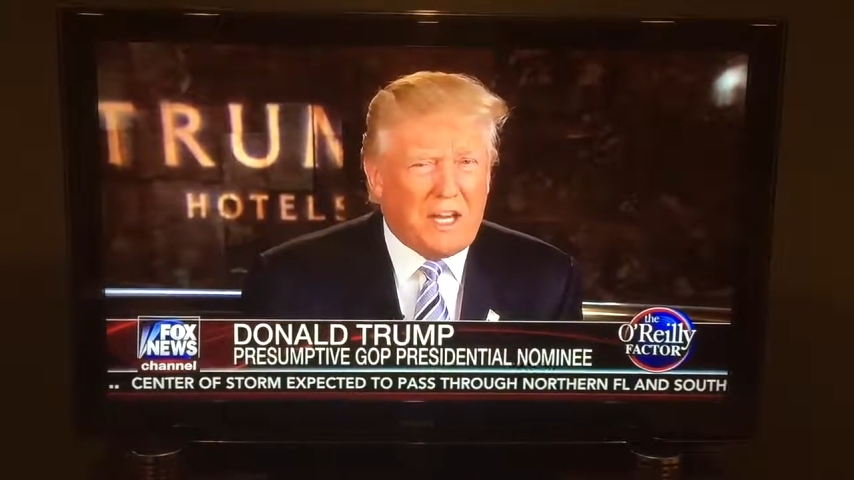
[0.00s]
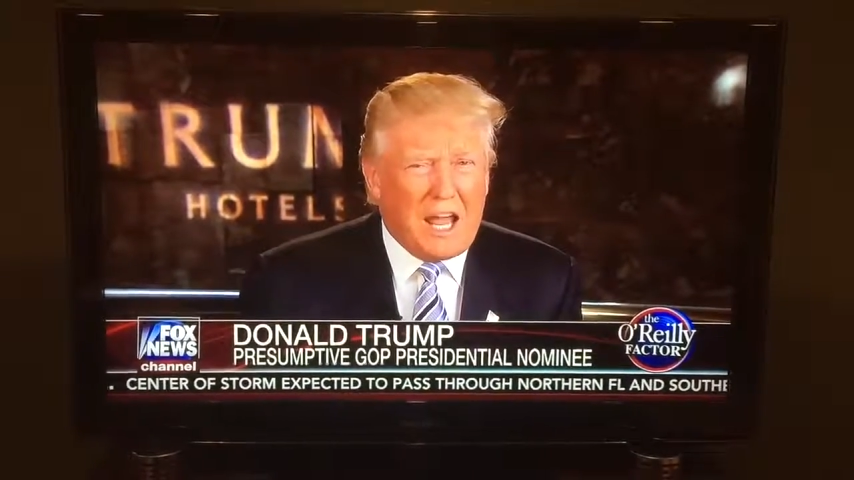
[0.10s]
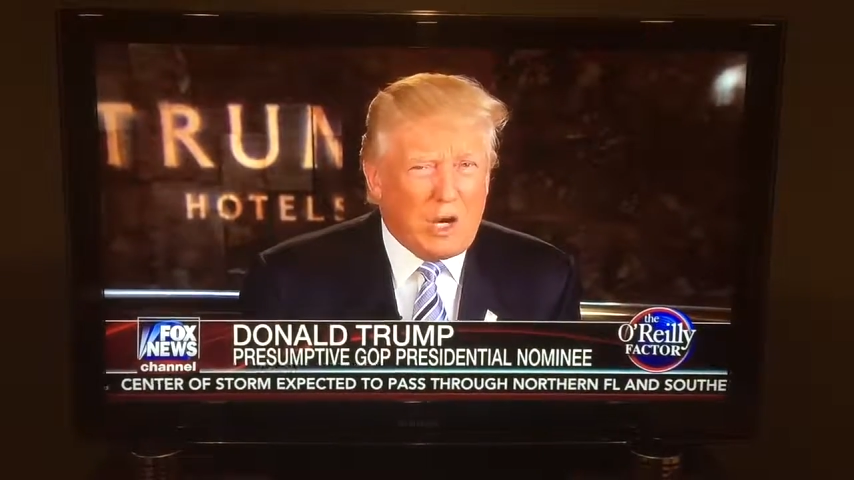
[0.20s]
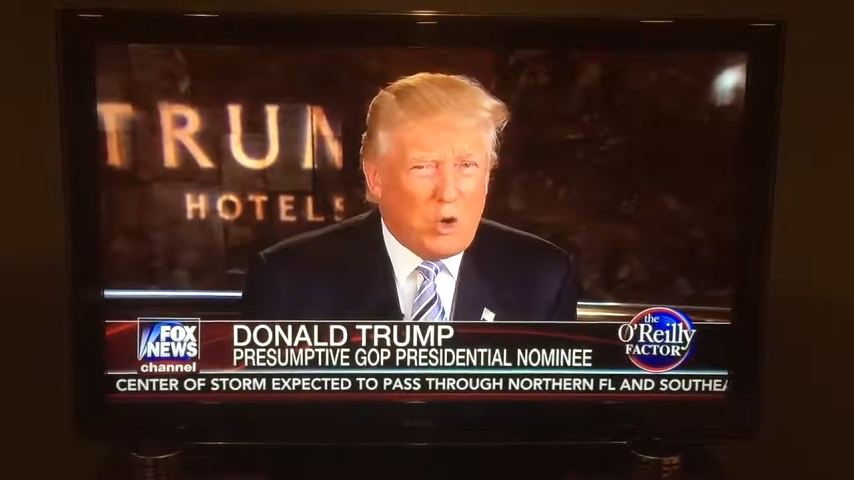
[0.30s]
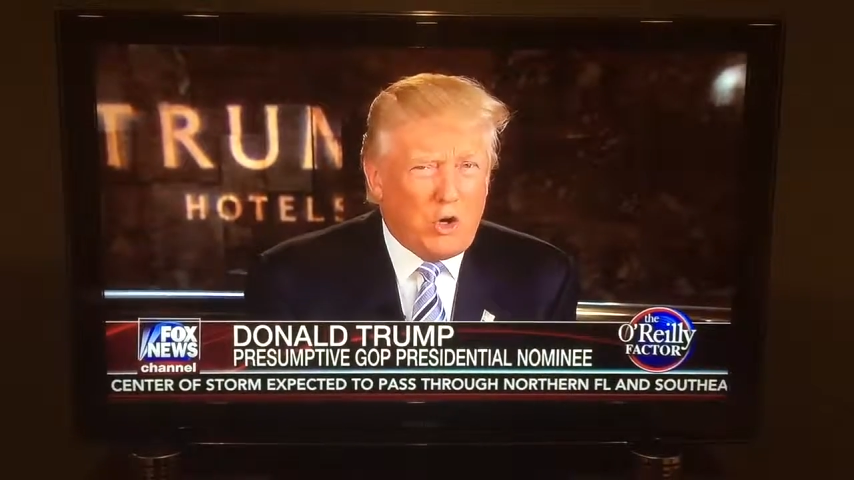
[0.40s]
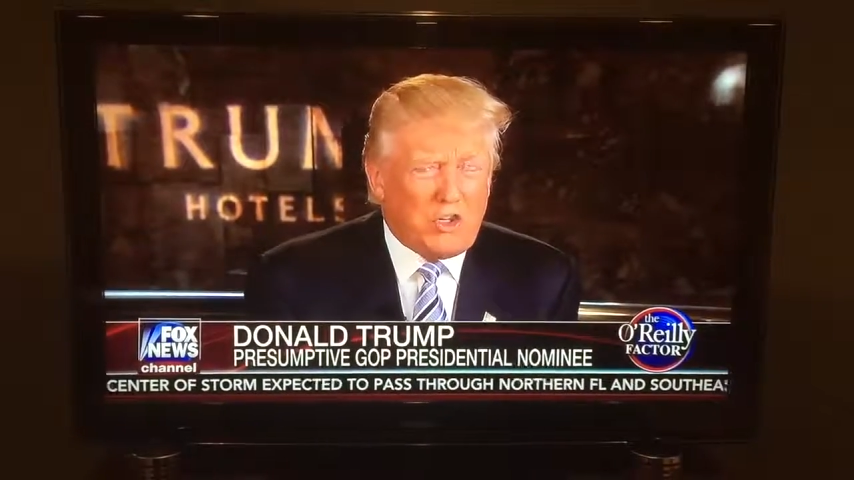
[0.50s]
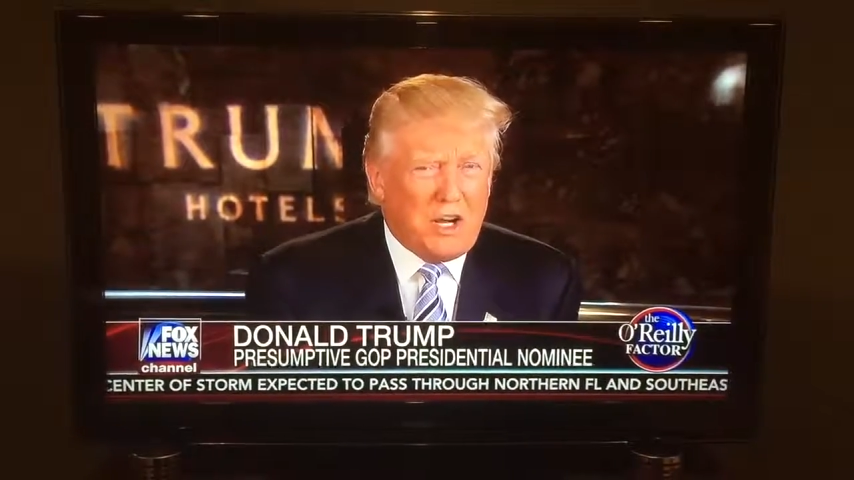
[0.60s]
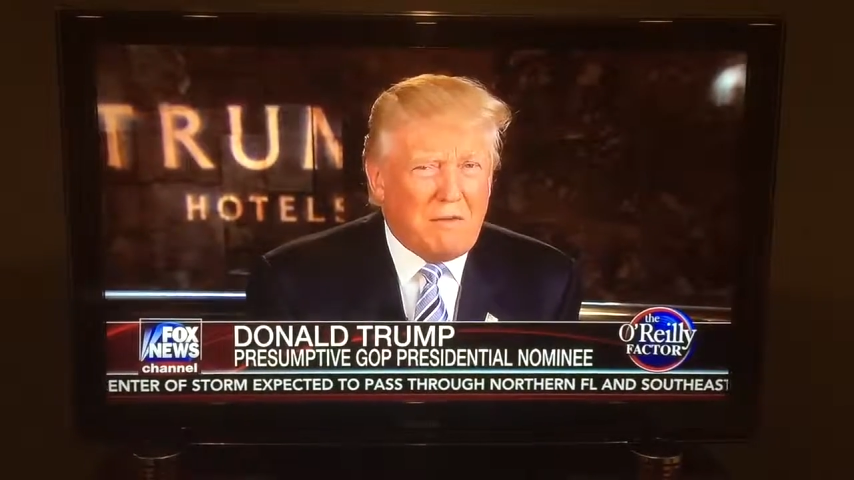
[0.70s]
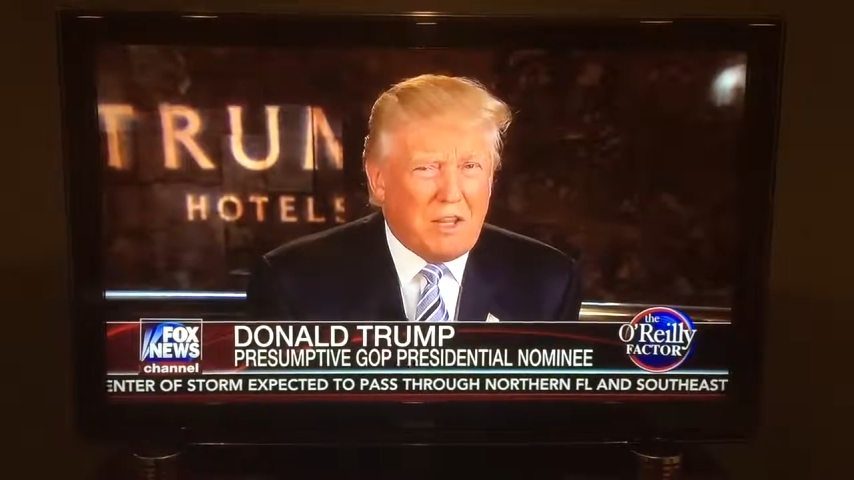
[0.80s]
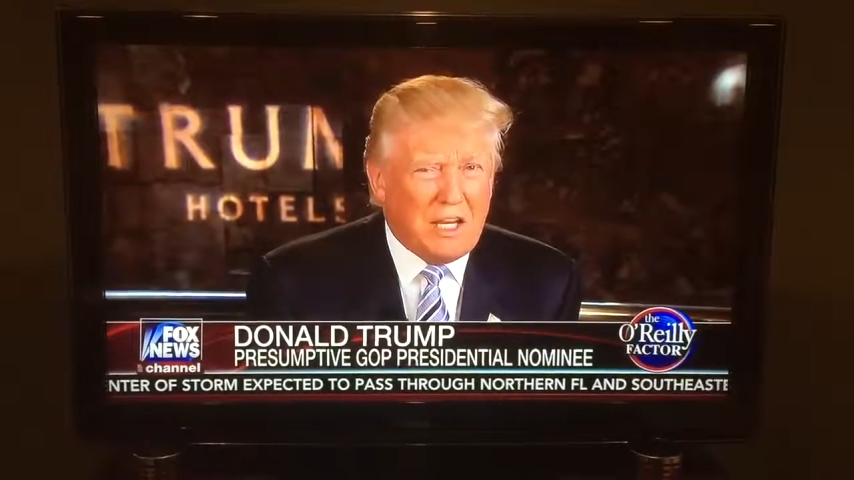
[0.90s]
categories
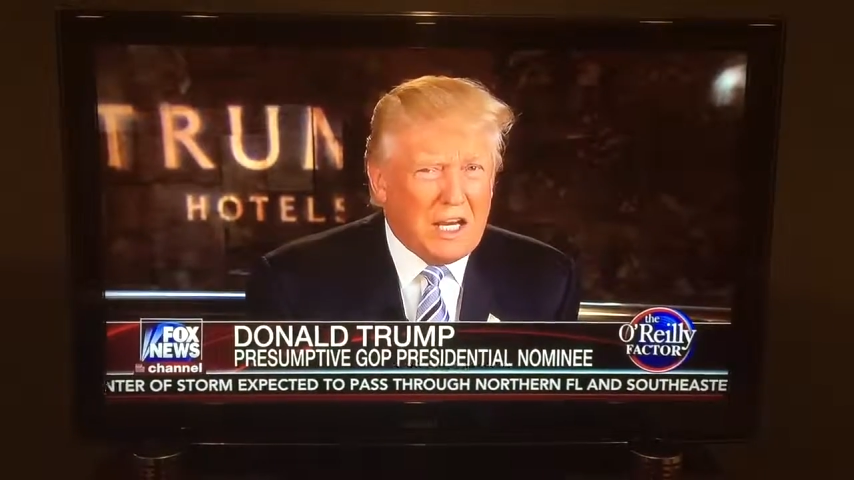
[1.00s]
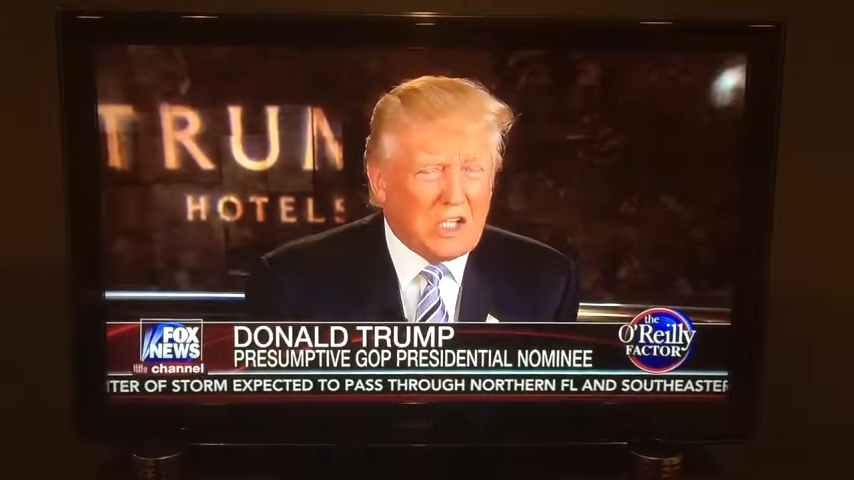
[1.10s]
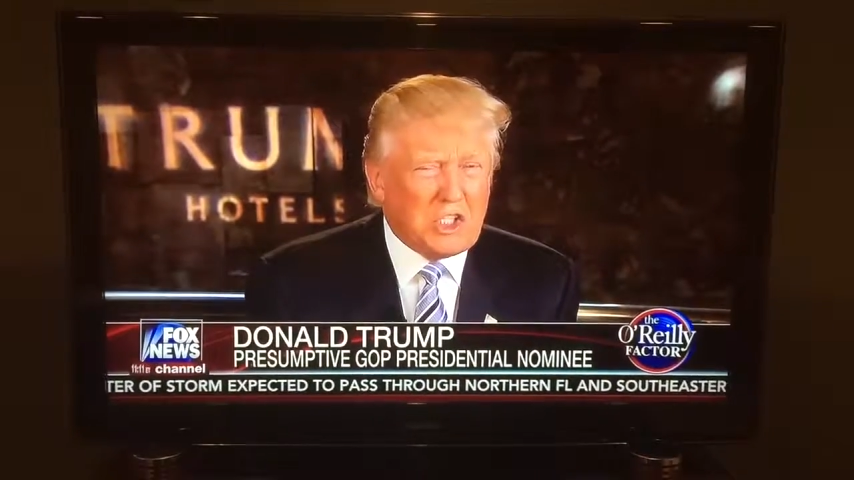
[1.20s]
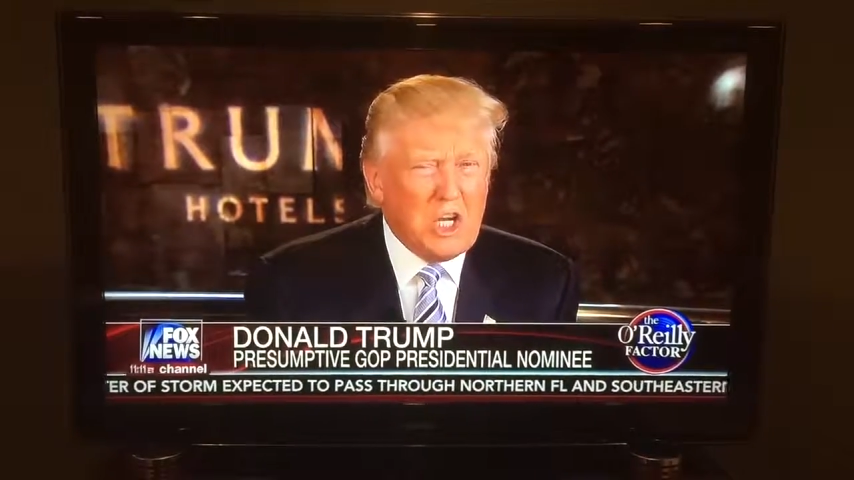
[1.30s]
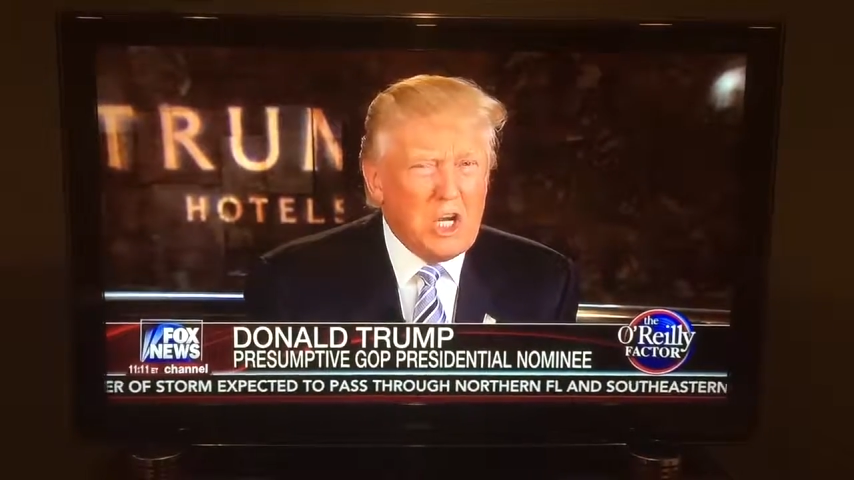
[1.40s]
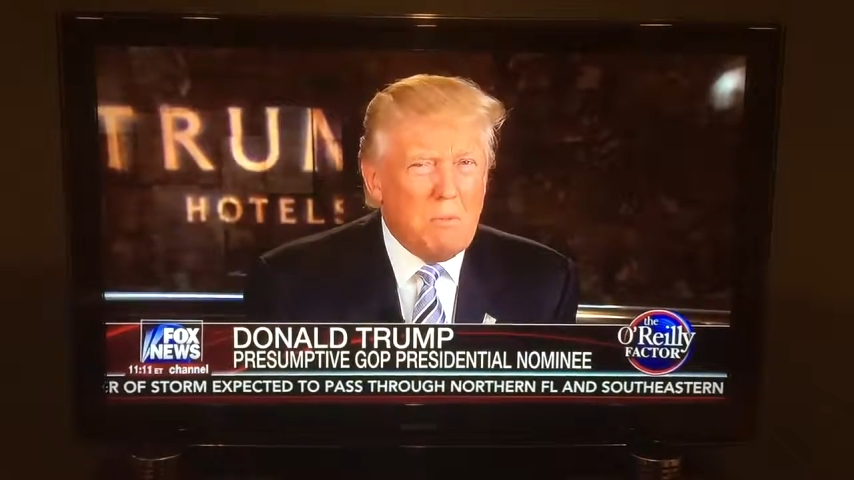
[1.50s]
and everything else.